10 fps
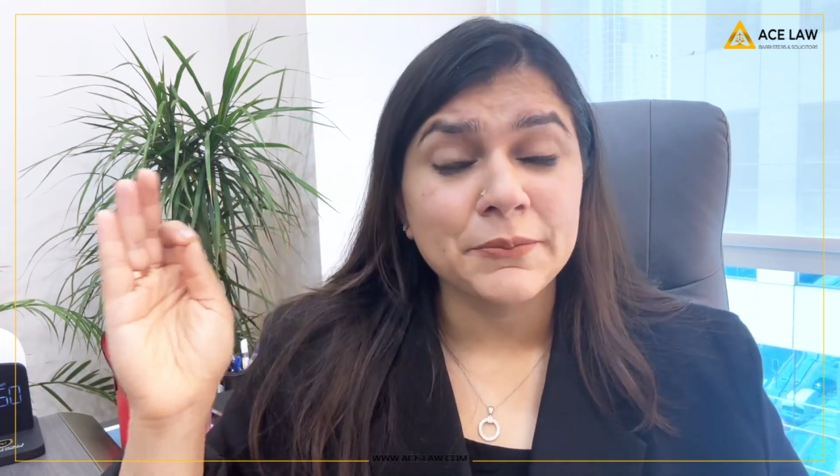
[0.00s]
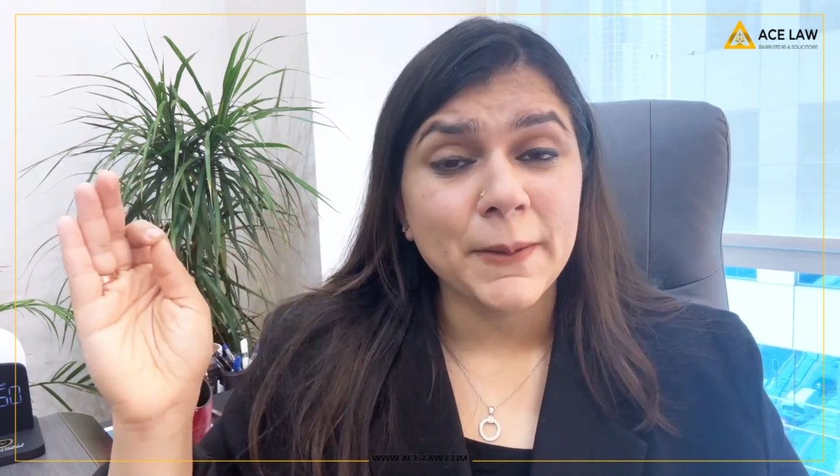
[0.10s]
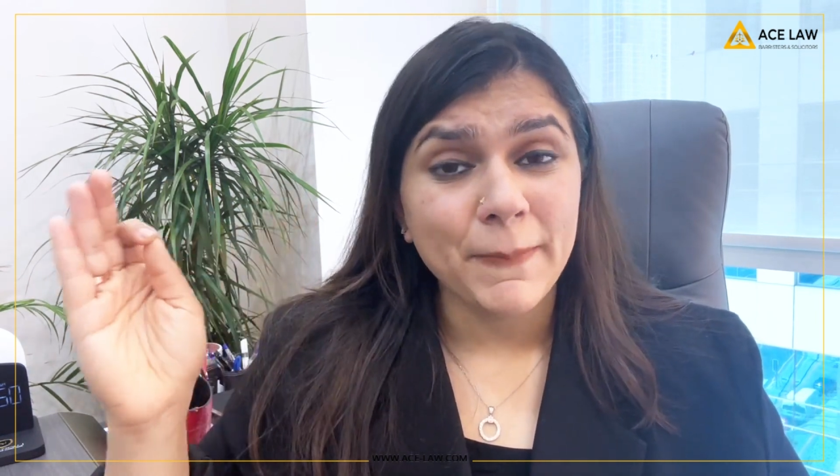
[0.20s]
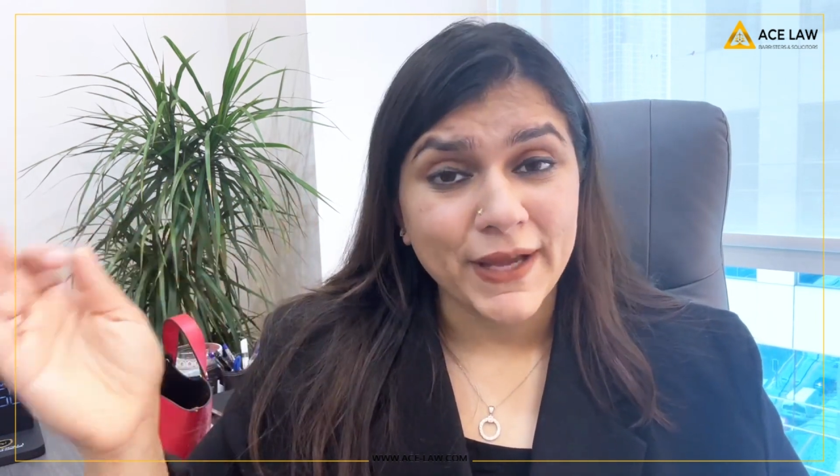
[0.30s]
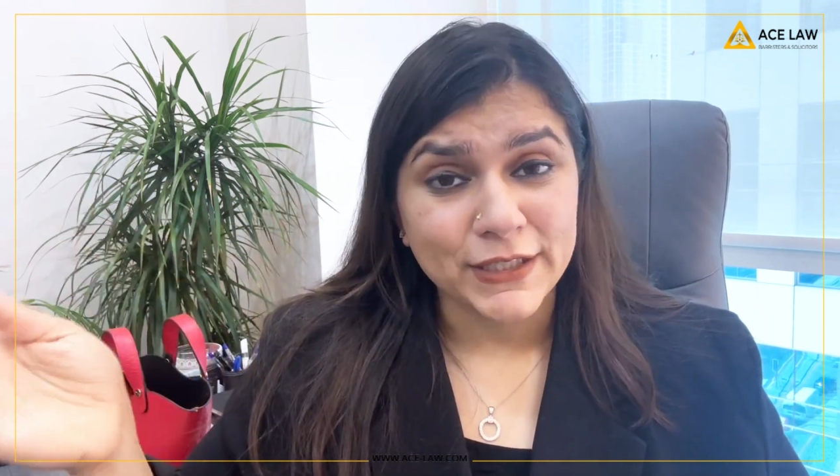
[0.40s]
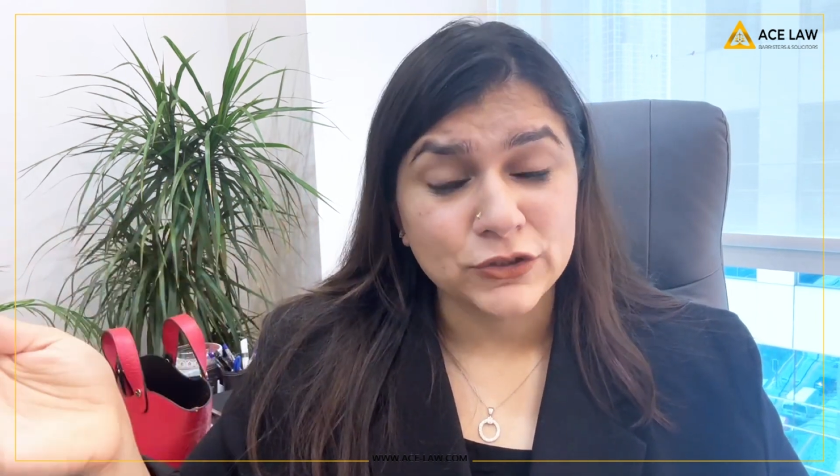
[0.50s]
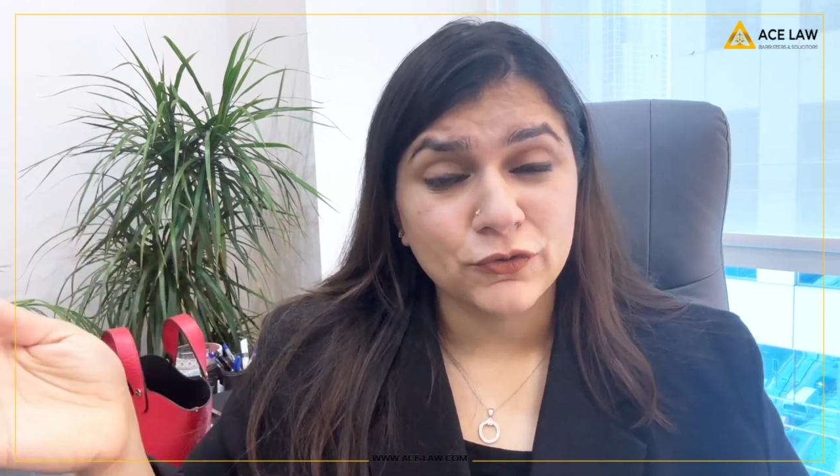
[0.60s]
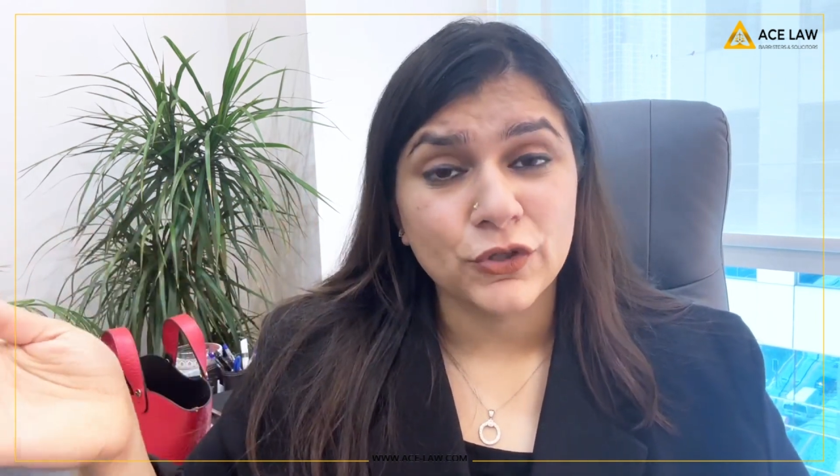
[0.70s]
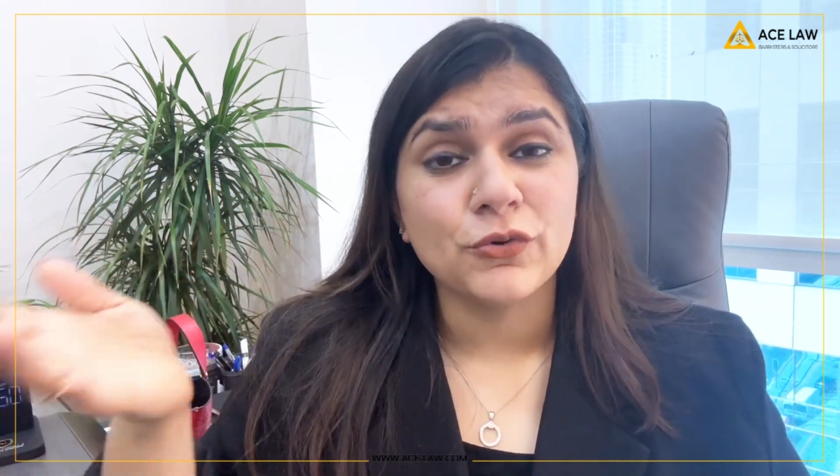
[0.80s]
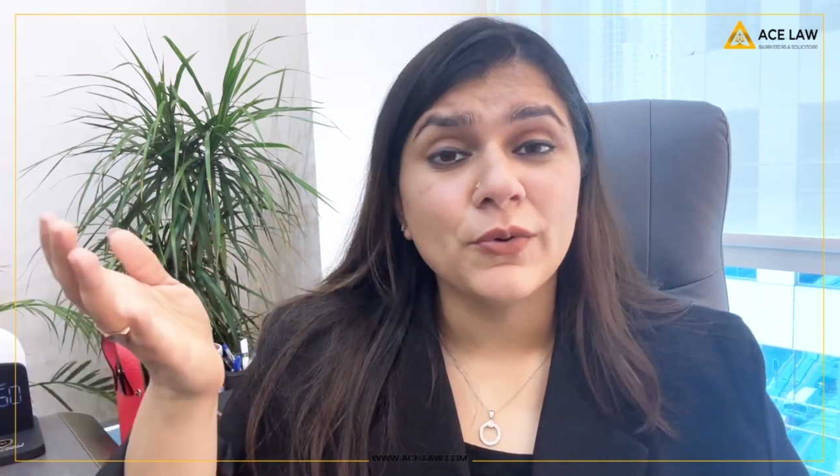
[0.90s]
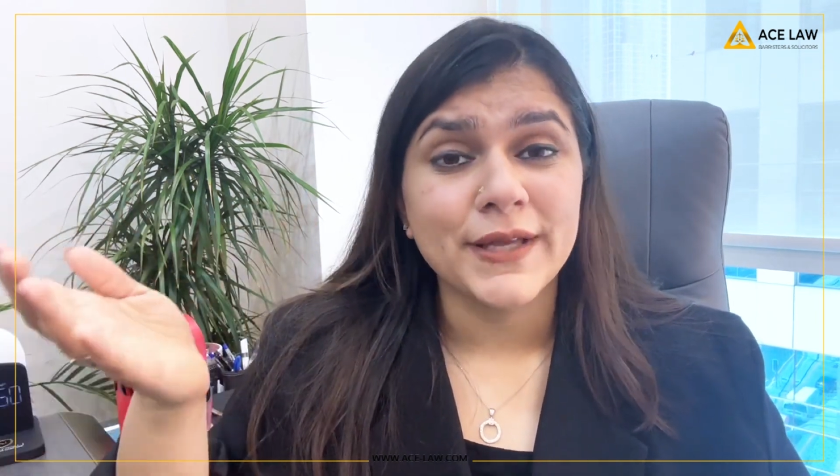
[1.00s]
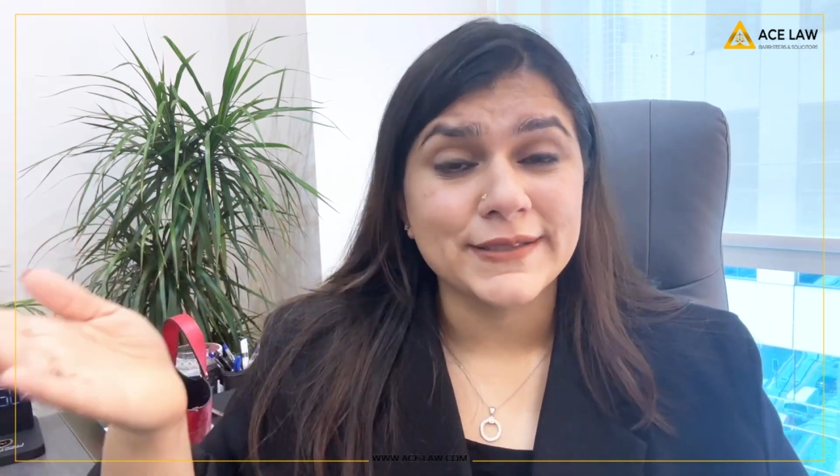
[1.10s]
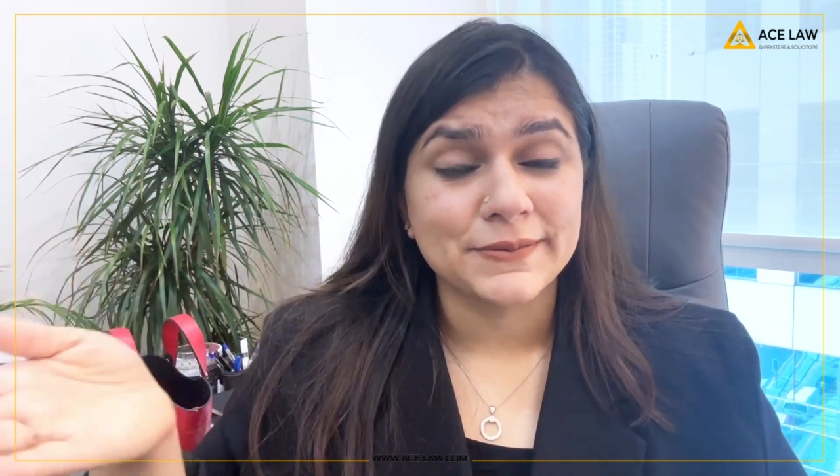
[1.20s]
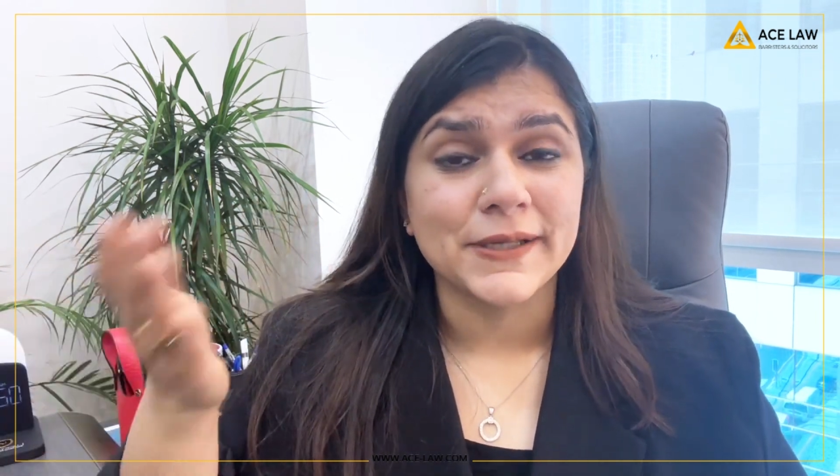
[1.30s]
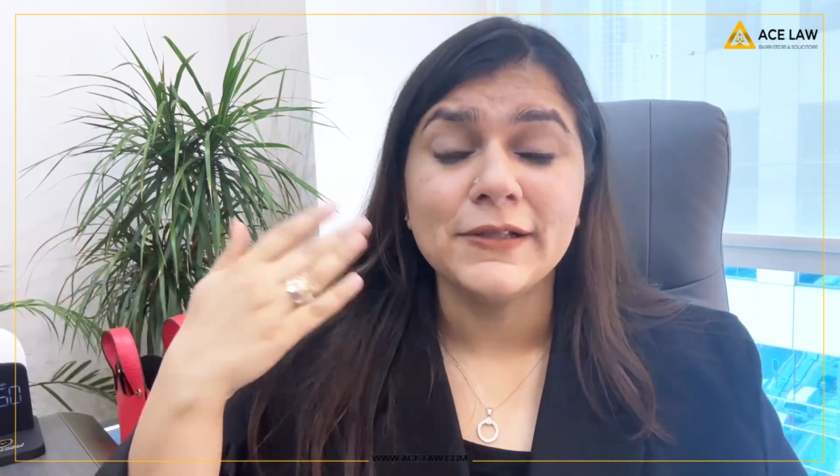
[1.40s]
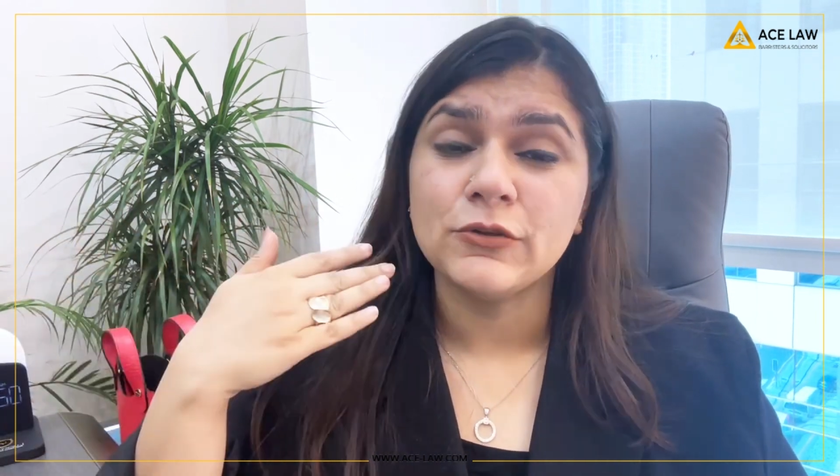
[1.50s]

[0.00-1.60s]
be a package for you as well.